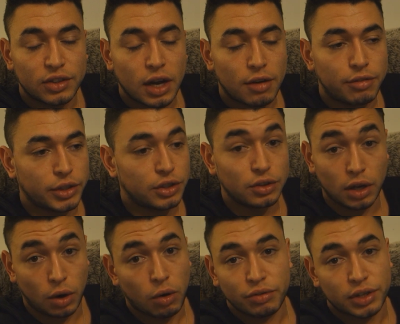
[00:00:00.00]
stuff, which is
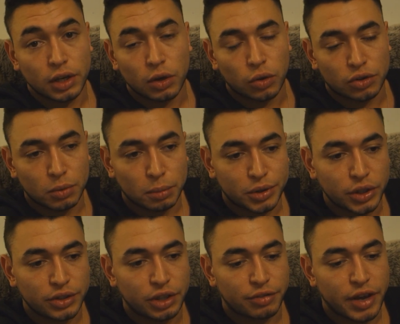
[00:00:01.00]
obviously an awesome
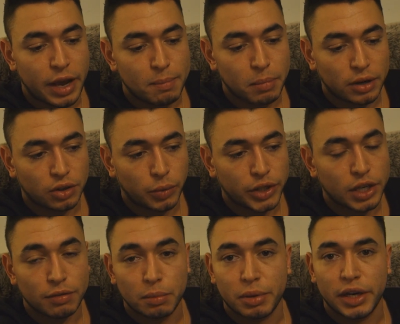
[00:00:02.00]
opportunity for him. But so we
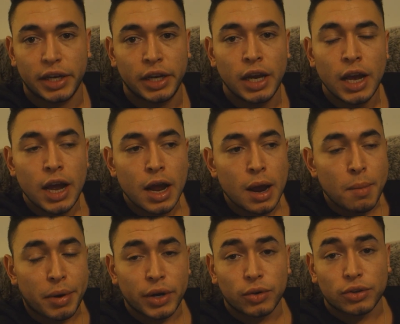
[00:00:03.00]
should have a pretty,
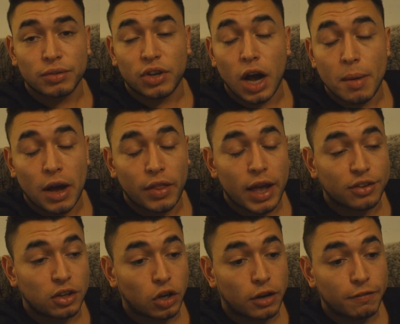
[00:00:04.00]
pretty awesome time out there.
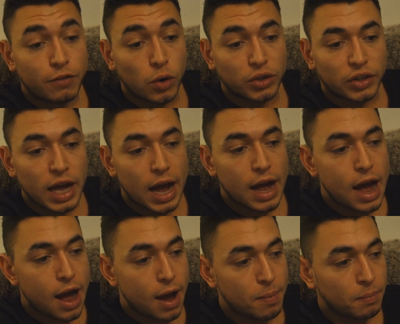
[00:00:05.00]
So looking forward to that.
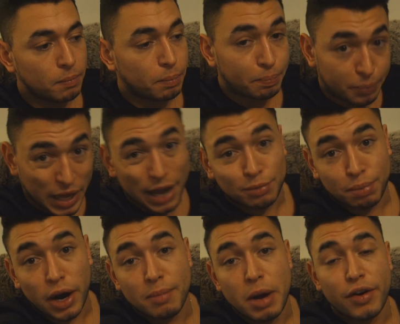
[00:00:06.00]
Um, that's
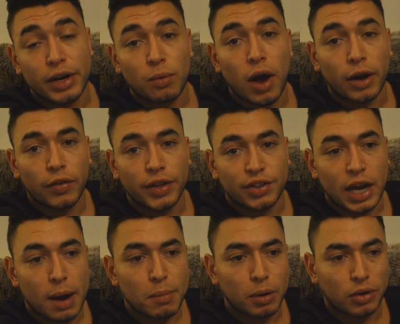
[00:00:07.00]
primarily why I got this
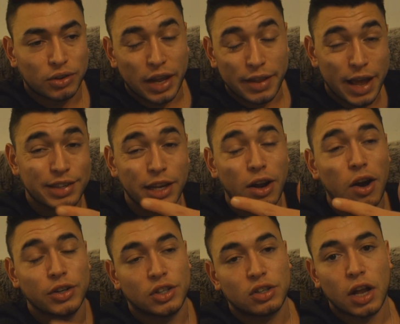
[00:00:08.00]
camera because like the
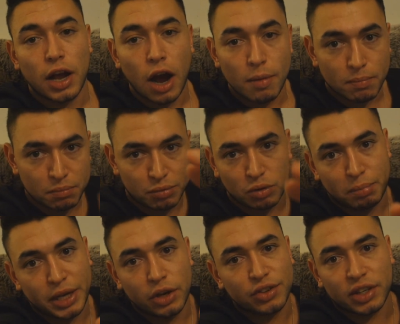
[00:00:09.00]
SLR, it's just like I've
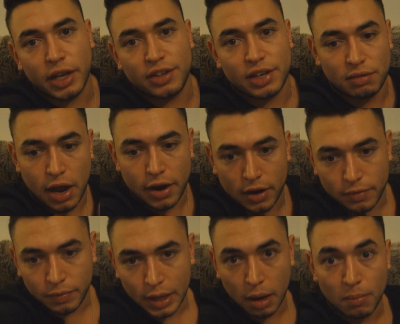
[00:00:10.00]
been using this like
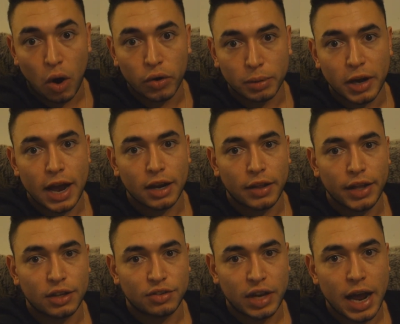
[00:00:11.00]
I'm holding my hand like
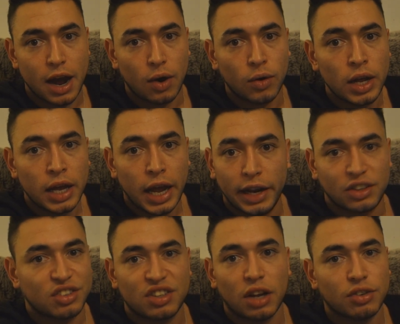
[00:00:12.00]
this now. It
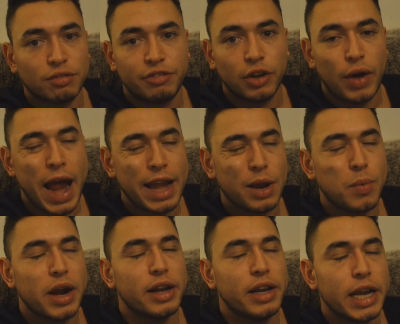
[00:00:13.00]
just doesn't feel
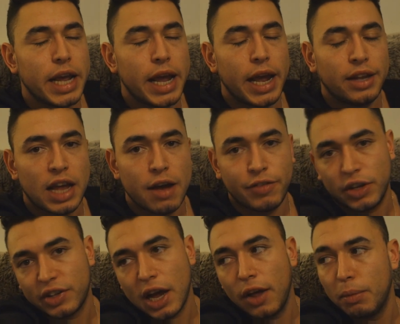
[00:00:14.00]
anywhere near as heavy
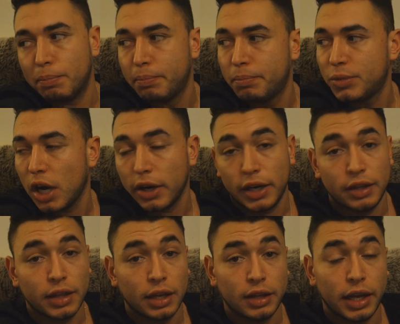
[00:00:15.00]
as that other chunky
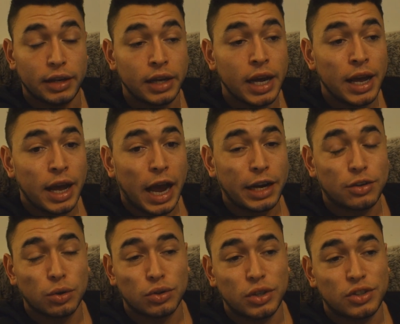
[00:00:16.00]
thing did. And
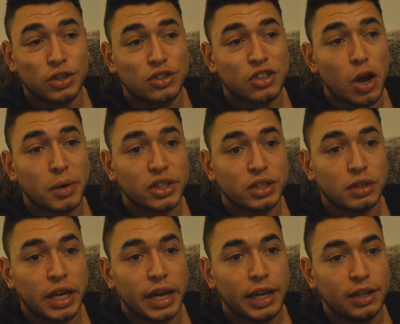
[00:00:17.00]
it's also, it's just so much
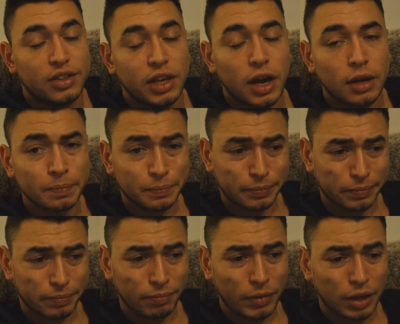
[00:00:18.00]
easier
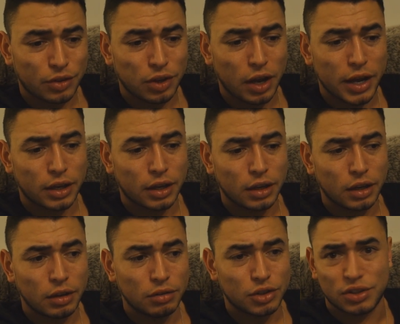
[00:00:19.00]
to like
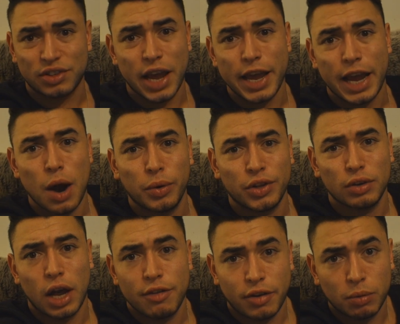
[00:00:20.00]
just take out with you.
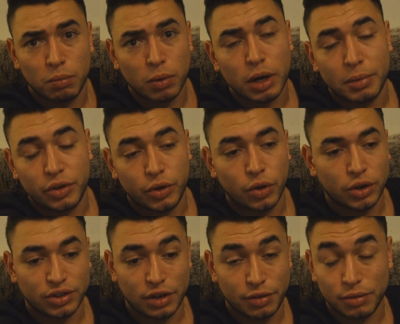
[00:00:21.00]
Like if I, when I'm in New York
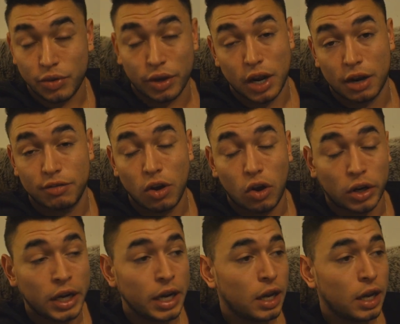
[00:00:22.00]
and stuff, I'm doing like a vlog,